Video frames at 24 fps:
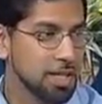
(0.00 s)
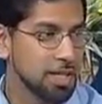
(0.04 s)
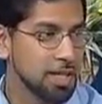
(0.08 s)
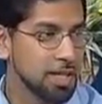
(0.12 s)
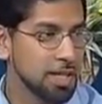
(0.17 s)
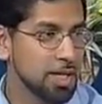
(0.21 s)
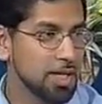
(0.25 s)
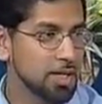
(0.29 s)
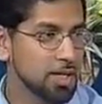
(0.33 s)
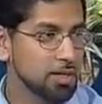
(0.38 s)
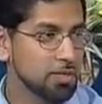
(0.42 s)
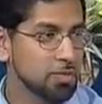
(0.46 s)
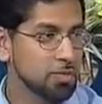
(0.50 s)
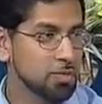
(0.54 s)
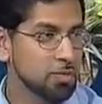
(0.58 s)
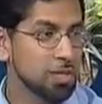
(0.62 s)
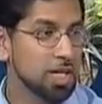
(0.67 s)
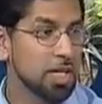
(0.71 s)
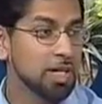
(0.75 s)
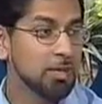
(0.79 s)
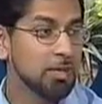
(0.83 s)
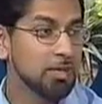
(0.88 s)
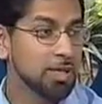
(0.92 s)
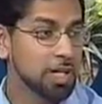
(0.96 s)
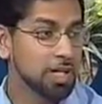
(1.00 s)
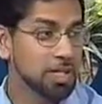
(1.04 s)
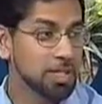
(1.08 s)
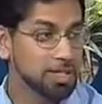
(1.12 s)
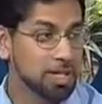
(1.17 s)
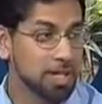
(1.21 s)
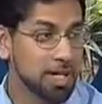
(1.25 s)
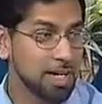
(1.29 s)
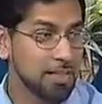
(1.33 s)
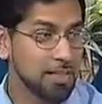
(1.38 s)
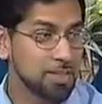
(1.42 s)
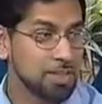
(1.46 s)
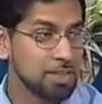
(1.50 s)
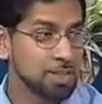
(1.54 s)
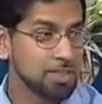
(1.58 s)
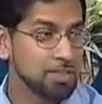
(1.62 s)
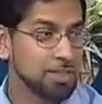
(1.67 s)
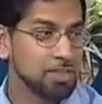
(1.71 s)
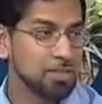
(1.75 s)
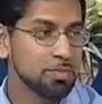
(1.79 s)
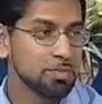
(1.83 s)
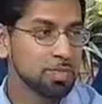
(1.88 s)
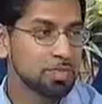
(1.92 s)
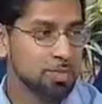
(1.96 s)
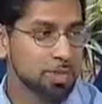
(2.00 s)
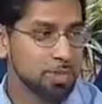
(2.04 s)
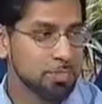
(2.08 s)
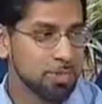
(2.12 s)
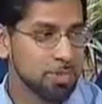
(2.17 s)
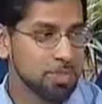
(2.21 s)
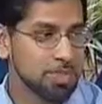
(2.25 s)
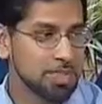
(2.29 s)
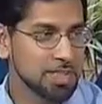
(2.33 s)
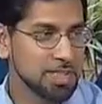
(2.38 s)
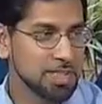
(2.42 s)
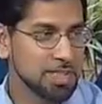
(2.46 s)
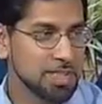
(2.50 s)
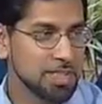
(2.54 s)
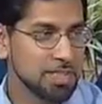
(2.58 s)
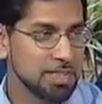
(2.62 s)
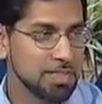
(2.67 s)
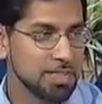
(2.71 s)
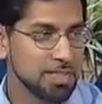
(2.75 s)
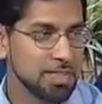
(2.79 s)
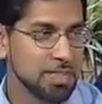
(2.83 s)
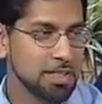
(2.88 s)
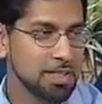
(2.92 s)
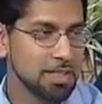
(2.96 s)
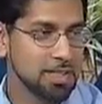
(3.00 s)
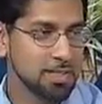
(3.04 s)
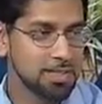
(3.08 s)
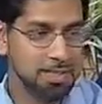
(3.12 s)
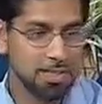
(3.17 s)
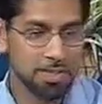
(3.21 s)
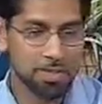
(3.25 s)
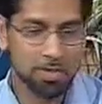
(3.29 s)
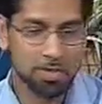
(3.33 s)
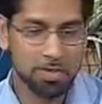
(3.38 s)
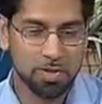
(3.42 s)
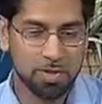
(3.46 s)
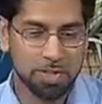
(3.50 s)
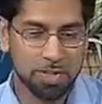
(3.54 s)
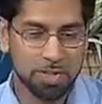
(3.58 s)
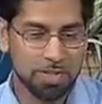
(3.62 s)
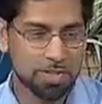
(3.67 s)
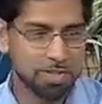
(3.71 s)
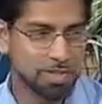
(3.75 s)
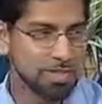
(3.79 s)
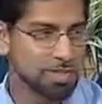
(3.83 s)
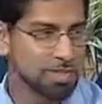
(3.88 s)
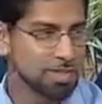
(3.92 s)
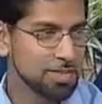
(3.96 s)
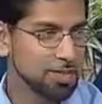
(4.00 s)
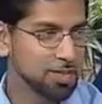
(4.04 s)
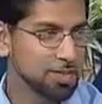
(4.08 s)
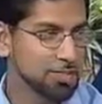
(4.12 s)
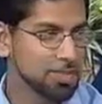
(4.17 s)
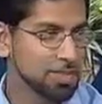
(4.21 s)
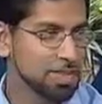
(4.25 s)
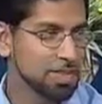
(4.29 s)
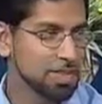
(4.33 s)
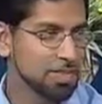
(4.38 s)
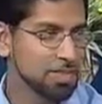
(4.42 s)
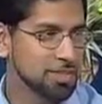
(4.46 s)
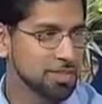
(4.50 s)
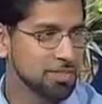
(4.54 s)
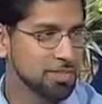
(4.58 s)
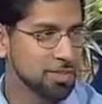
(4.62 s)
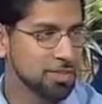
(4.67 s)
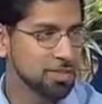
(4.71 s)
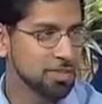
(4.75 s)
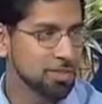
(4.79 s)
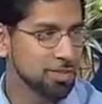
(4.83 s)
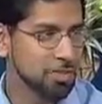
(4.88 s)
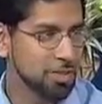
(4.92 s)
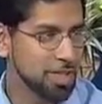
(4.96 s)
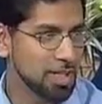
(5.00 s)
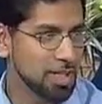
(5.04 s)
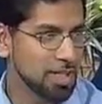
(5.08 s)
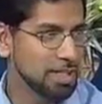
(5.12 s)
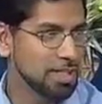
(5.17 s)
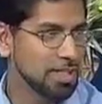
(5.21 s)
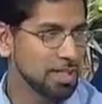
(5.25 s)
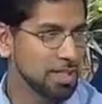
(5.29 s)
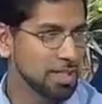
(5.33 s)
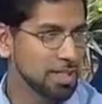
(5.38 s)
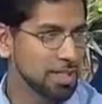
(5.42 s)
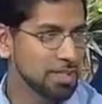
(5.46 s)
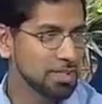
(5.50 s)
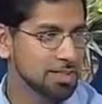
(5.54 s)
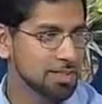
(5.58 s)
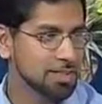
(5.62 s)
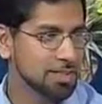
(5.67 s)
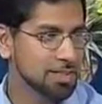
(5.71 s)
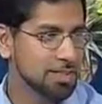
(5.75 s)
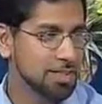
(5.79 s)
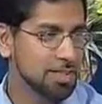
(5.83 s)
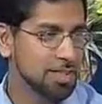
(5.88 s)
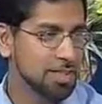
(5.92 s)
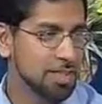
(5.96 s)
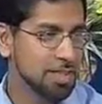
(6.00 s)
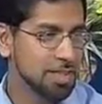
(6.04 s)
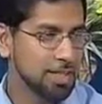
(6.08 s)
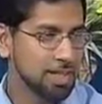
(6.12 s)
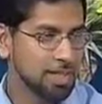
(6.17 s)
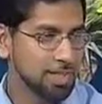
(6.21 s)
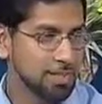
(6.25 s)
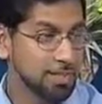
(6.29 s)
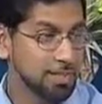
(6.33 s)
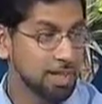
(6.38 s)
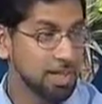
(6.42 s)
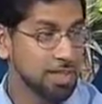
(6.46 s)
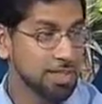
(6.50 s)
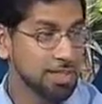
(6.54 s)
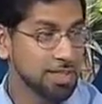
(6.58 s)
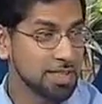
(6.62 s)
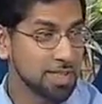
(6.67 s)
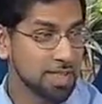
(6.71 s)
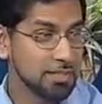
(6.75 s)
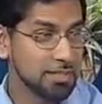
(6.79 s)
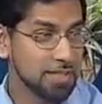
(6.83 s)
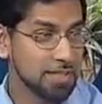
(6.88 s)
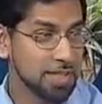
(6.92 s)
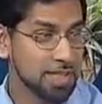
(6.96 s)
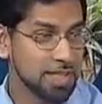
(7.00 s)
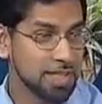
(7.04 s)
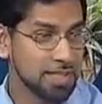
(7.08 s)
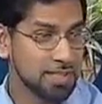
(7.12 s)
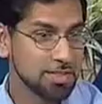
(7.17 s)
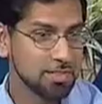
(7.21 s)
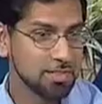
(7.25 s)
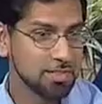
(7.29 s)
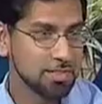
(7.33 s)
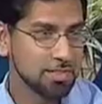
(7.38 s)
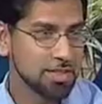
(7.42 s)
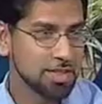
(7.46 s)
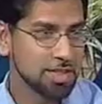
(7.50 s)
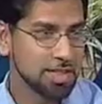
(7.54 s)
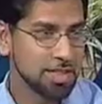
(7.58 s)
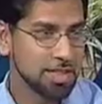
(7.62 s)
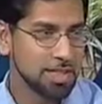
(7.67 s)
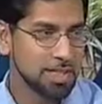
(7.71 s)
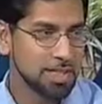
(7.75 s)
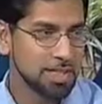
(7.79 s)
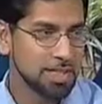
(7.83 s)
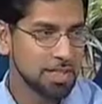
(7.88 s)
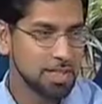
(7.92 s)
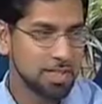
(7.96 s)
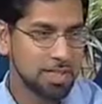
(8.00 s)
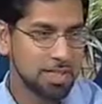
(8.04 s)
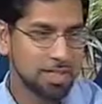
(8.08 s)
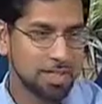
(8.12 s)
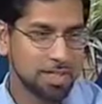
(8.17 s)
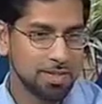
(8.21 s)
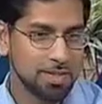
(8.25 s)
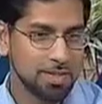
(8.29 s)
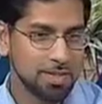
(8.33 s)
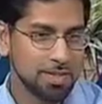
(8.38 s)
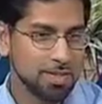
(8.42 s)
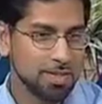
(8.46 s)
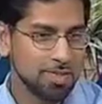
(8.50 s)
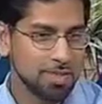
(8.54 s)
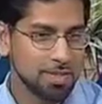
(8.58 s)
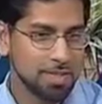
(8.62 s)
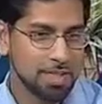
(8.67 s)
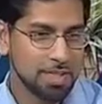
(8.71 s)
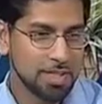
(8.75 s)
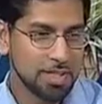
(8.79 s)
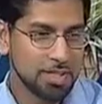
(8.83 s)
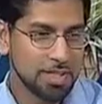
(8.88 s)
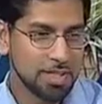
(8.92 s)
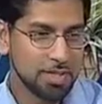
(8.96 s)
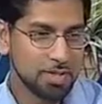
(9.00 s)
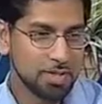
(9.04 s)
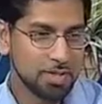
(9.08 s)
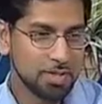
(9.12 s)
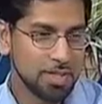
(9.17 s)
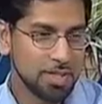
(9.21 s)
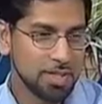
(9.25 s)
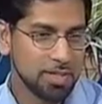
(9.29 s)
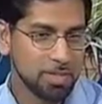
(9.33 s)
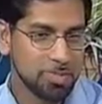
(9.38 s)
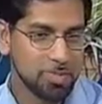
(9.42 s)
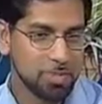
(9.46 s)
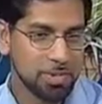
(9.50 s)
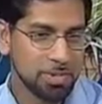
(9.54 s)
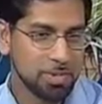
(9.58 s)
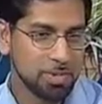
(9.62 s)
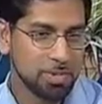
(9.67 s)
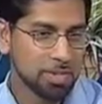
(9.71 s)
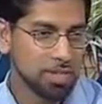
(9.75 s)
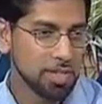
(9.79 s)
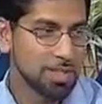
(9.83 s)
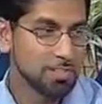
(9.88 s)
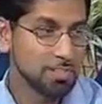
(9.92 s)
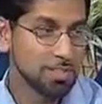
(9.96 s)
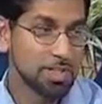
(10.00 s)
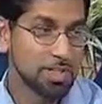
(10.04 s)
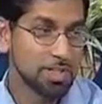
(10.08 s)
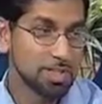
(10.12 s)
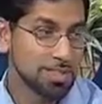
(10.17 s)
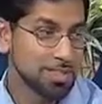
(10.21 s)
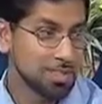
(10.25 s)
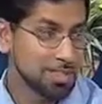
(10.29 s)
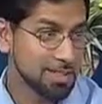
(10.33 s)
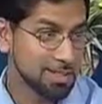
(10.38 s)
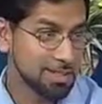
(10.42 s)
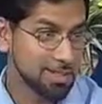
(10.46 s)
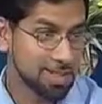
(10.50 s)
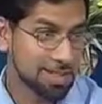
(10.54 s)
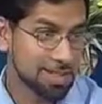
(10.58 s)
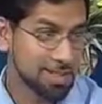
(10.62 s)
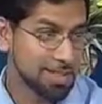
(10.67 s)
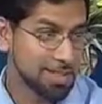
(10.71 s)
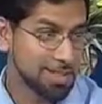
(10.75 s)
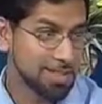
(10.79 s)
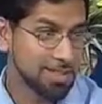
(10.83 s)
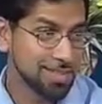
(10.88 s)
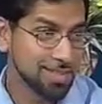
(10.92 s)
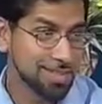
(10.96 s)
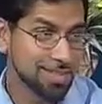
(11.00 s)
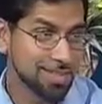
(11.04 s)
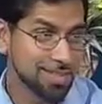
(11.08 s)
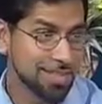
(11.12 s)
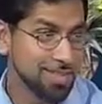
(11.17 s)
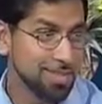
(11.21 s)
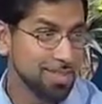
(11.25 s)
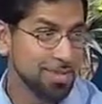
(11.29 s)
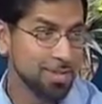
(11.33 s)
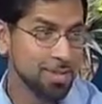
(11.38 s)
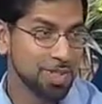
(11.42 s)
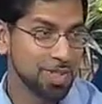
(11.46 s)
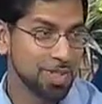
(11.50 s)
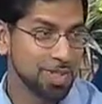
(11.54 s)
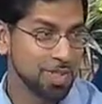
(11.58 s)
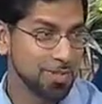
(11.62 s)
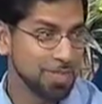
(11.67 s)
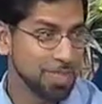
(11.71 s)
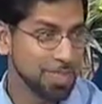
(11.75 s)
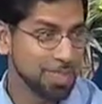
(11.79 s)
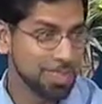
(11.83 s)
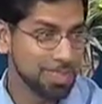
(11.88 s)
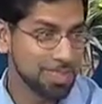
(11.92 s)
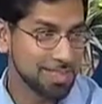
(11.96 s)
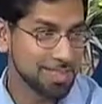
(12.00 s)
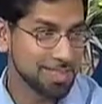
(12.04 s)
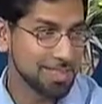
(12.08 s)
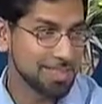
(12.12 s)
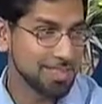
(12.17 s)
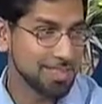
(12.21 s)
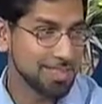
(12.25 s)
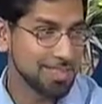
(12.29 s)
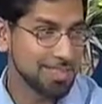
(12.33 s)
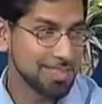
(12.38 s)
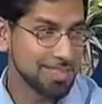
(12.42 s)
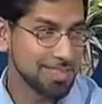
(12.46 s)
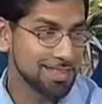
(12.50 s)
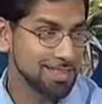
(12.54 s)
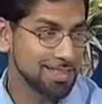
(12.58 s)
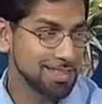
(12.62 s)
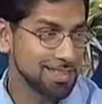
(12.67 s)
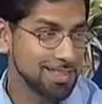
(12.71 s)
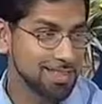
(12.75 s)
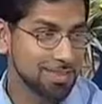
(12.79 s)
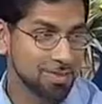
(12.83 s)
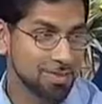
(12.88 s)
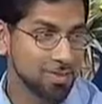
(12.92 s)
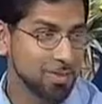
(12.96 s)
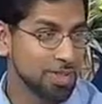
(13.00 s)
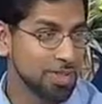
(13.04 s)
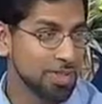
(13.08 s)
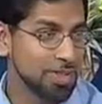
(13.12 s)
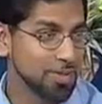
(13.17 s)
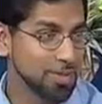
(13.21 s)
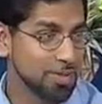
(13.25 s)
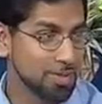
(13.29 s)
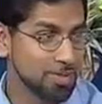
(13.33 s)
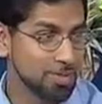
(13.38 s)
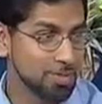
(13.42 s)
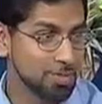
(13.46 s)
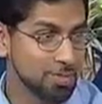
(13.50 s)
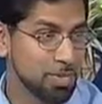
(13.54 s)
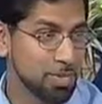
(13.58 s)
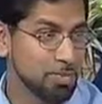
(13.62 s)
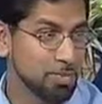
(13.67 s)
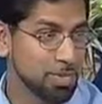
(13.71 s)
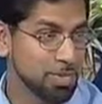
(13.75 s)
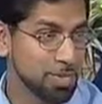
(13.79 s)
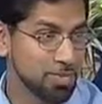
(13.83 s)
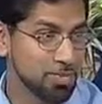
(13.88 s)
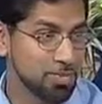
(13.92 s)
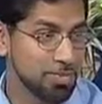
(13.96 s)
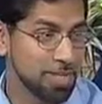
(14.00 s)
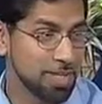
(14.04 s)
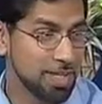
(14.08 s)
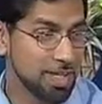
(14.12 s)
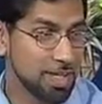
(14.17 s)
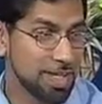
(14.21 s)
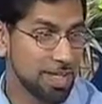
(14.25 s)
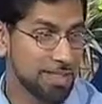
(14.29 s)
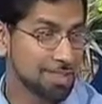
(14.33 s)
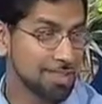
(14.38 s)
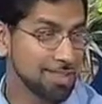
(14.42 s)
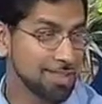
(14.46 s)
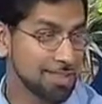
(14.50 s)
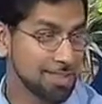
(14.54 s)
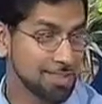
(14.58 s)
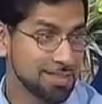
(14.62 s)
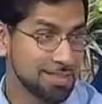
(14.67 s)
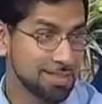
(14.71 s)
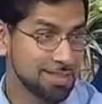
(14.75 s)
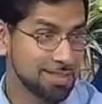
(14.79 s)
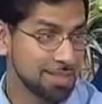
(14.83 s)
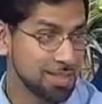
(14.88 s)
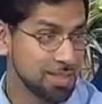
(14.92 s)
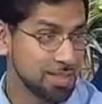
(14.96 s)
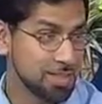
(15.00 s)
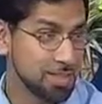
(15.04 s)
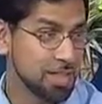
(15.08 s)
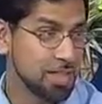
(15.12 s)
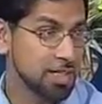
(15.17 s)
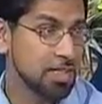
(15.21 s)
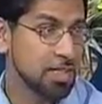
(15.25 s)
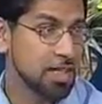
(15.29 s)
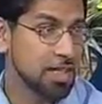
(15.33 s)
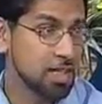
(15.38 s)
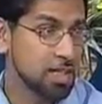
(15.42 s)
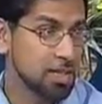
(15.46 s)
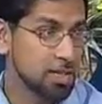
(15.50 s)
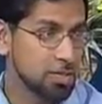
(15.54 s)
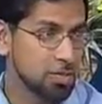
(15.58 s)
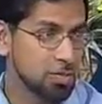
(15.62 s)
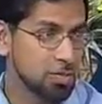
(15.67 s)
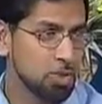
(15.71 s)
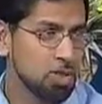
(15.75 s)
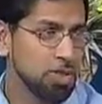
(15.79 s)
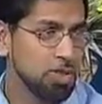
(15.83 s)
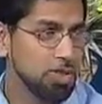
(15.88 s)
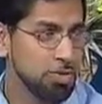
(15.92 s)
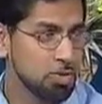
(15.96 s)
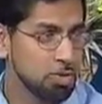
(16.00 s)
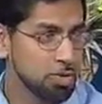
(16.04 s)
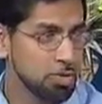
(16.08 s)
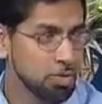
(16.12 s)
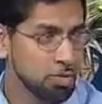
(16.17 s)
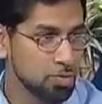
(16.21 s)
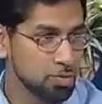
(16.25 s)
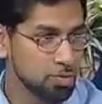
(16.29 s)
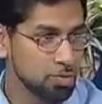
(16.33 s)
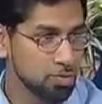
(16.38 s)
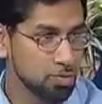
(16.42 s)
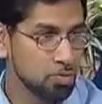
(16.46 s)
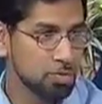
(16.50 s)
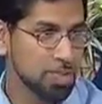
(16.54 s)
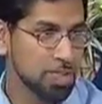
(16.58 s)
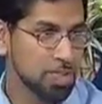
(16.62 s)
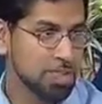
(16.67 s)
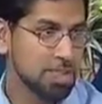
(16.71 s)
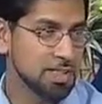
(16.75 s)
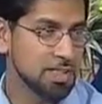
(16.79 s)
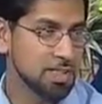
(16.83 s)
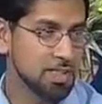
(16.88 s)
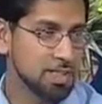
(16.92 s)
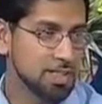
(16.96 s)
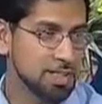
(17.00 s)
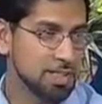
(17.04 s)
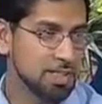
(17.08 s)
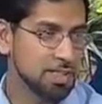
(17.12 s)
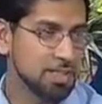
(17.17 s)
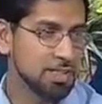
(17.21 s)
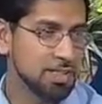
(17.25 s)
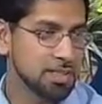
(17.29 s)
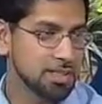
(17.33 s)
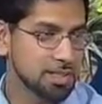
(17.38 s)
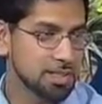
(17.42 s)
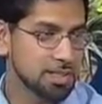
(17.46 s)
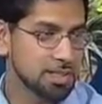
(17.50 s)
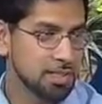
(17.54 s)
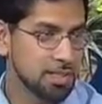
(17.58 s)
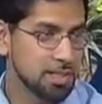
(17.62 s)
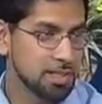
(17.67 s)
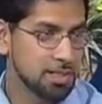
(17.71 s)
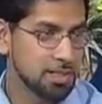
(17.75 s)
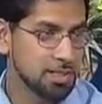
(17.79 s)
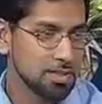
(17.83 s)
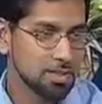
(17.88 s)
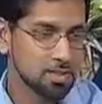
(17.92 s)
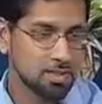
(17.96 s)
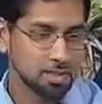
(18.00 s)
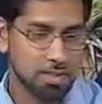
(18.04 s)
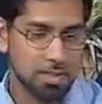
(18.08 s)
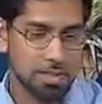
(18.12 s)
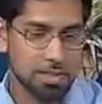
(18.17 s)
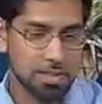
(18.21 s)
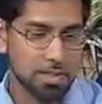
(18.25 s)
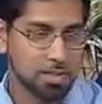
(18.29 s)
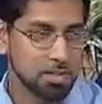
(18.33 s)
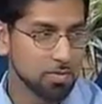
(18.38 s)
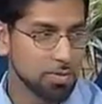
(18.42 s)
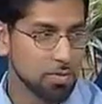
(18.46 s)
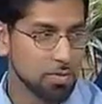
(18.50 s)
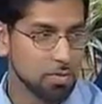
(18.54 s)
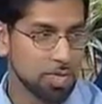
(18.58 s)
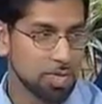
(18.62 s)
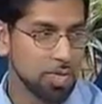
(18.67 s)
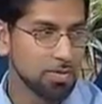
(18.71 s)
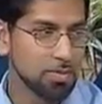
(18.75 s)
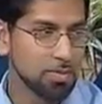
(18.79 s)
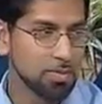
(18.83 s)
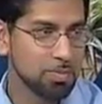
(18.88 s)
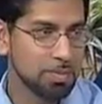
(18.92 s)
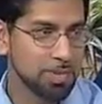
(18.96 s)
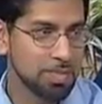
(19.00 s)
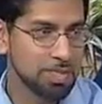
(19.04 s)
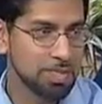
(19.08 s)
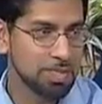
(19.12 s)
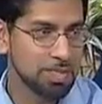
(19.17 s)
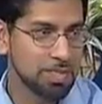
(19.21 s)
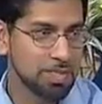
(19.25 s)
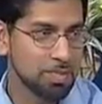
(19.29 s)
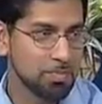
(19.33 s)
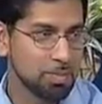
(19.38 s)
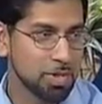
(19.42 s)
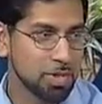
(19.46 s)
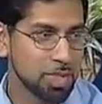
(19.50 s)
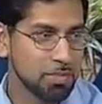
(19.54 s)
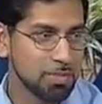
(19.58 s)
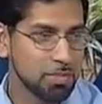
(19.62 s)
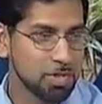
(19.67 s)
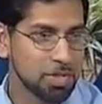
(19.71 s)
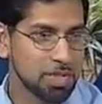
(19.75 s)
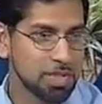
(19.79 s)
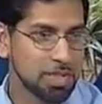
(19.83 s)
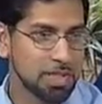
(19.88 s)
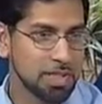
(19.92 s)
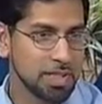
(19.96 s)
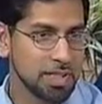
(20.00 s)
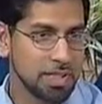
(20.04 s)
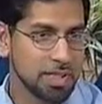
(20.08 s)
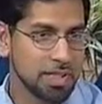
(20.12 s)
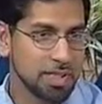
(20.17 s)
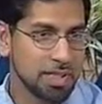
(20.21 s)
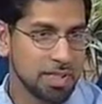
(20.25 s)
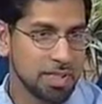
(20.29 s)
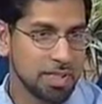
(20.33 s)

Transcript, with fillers: Mm-hmm. And want ourselves to be represented mm-hmm. in according to the scriptures of the Quranic mm-hmm. text and what Islam stands for. Mm-hmm. And we invite, uh, we have people come to the Islamic Center mm-hmm. on a weekly basis, classes, or we mm-hmm. go, people and ask us to share what the true message teaches. Mm-hmm. So that's all, we want to represent it properly.